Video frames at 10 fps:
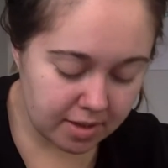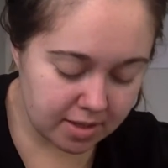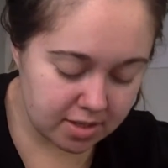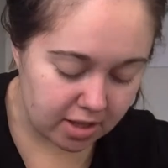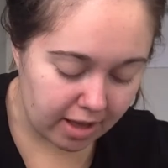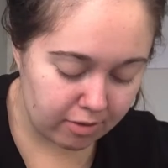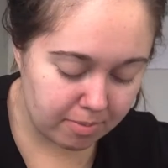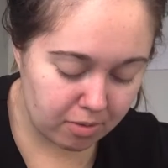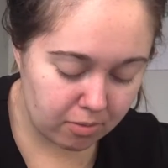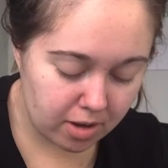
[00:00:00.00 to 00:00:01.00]
So that would
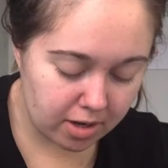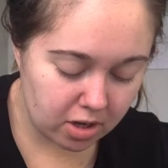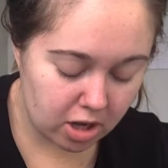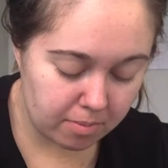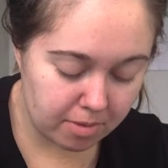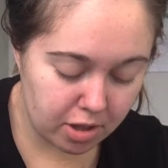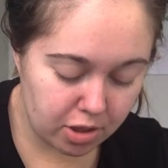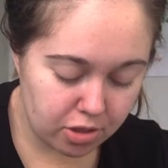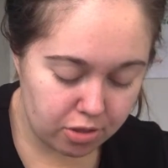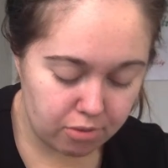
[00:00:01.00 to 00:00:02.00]
be 1,
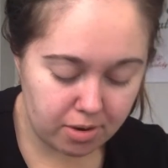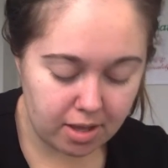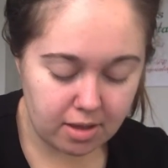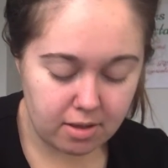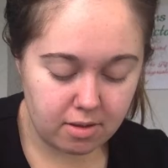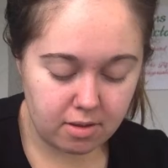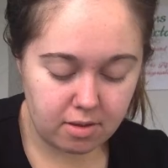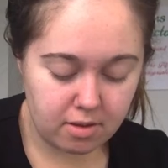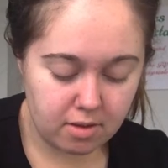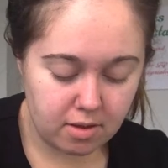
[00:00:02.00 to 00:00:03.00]
3.
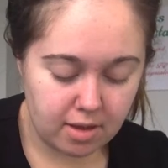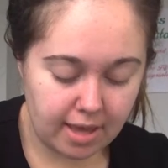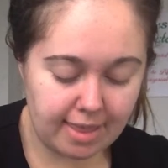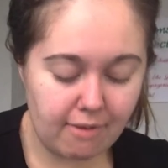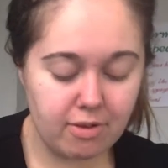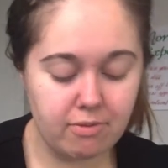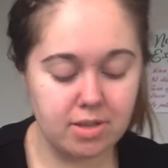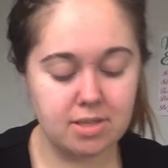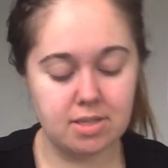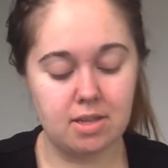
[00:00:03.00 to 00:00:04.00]
Okay, that one
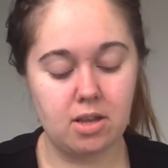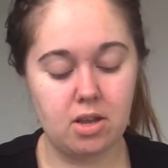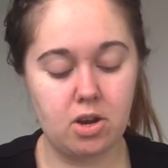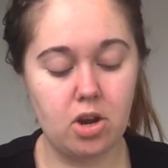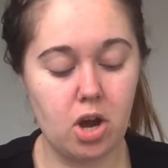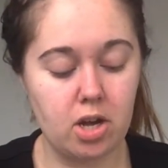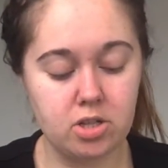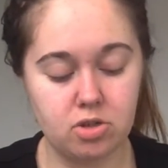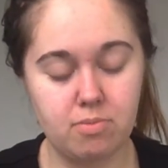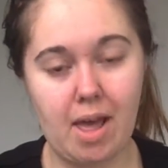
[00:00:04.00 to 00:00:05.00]
was not
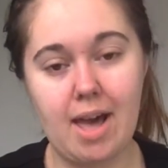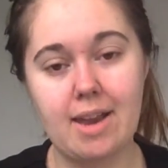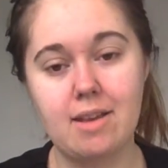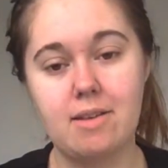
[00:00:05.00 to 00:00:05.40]
too bad.